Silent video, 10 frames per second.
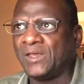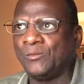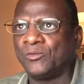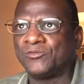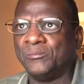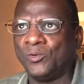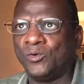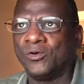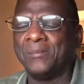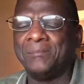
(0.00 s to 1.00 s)
It was
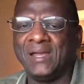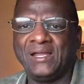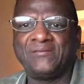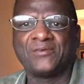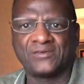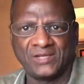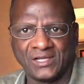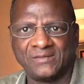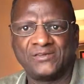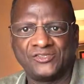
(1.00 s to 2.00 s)
more made for
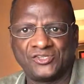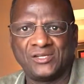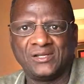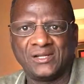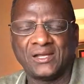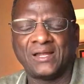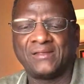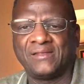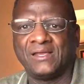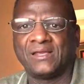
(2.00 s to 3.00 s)
television, I
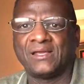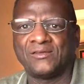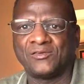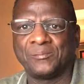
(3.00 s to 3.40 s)
think, as